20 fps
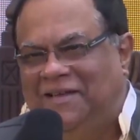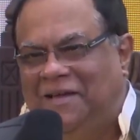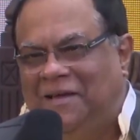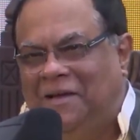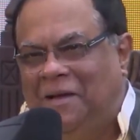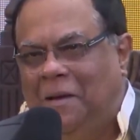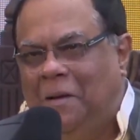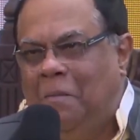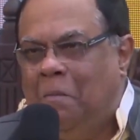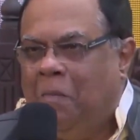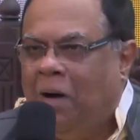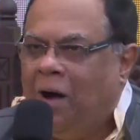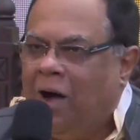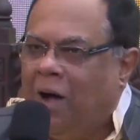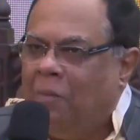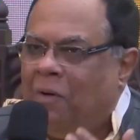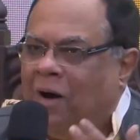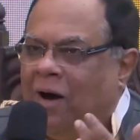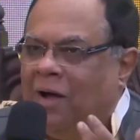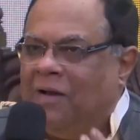
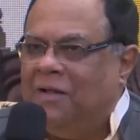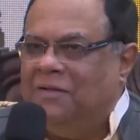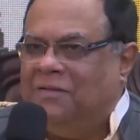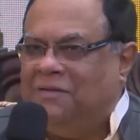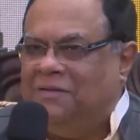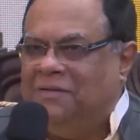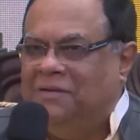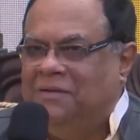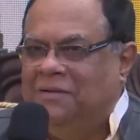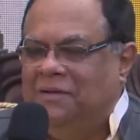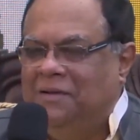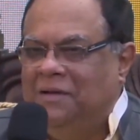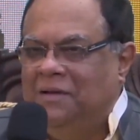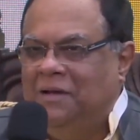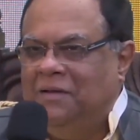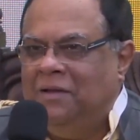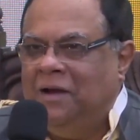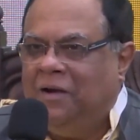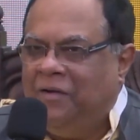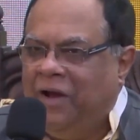Mahabharata,
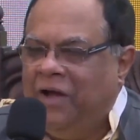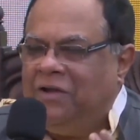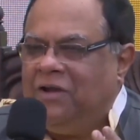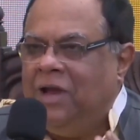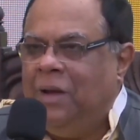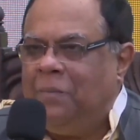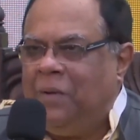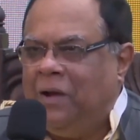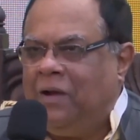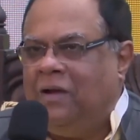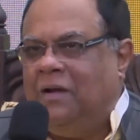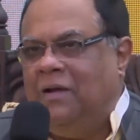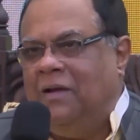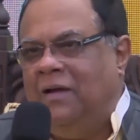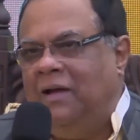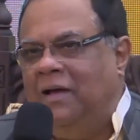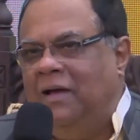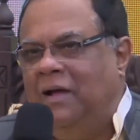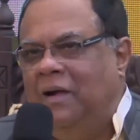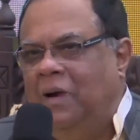the great epic
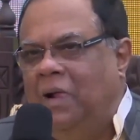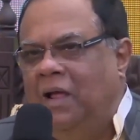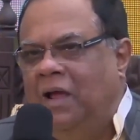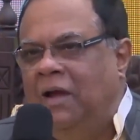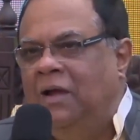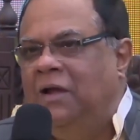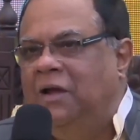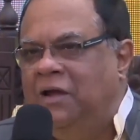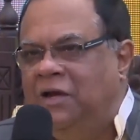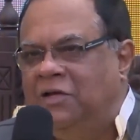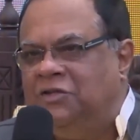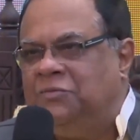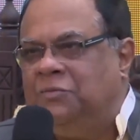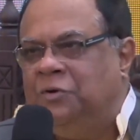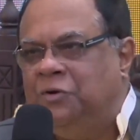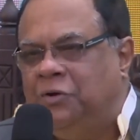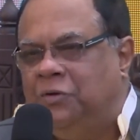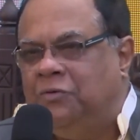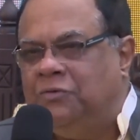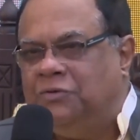India has
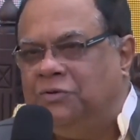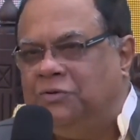produced.